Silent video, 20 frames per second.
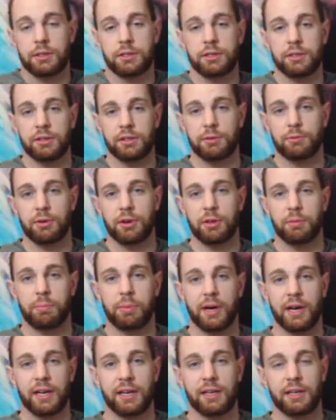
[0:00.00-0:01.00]
Certainly one of the
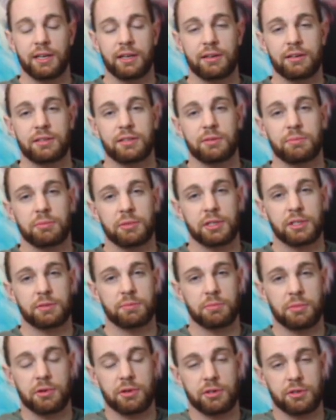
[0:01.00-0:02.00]
pioneers in
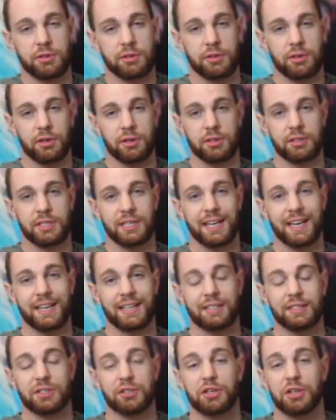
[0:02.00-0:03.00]
mixed martial arts
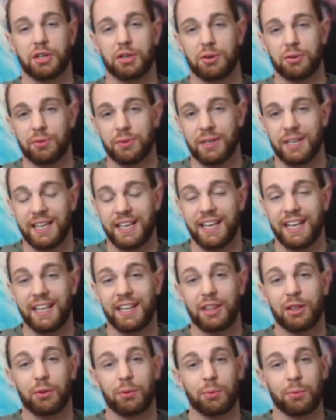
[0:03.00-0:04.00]
as known
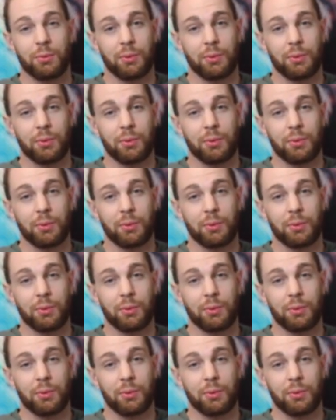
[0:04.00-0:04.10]
in the